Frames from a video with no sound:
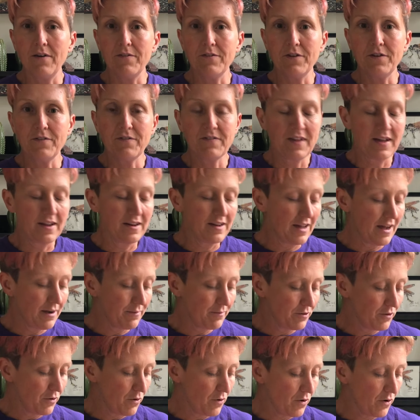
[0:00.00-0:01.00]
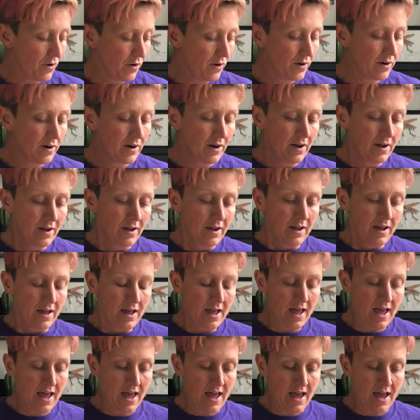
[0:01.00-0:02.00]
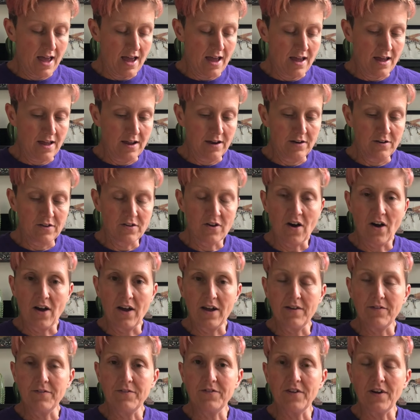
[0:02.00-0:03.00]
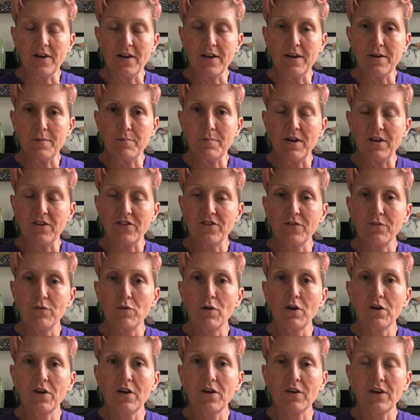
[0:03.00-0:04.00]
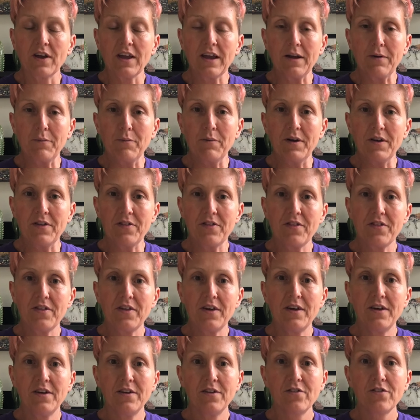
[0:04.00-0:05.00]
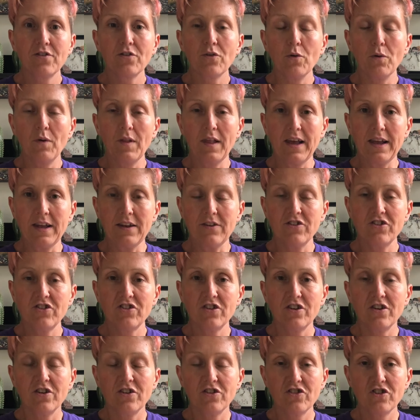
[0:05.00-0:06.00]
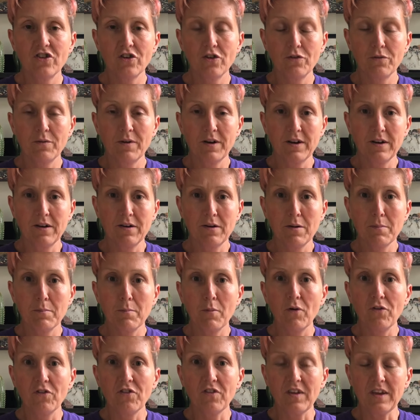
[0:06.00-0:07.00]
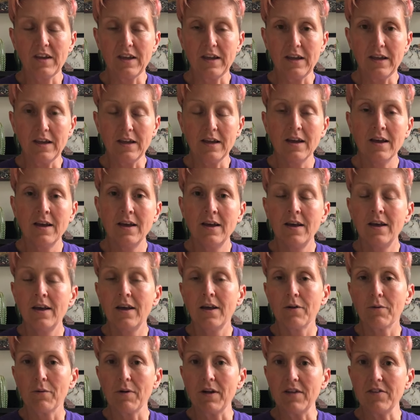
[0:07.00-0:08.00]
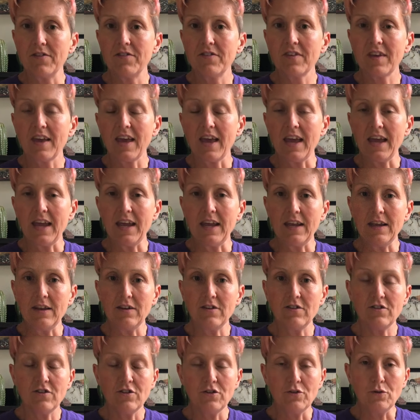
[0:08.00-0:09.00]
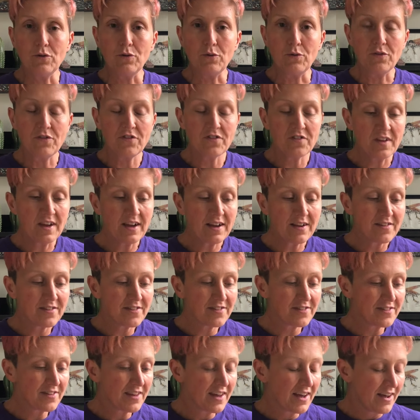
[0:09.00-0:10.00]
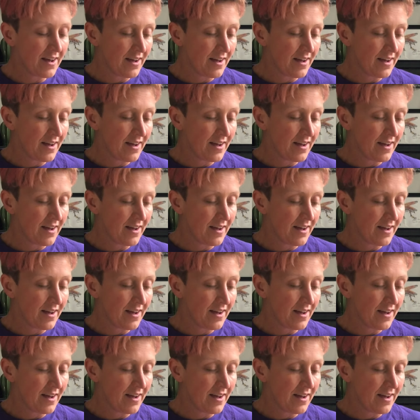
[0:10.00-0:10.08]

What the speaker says: Newfoundland, Labrador, and I've done a bunch of rug hooking with school-aged children, mostly grades K to 6,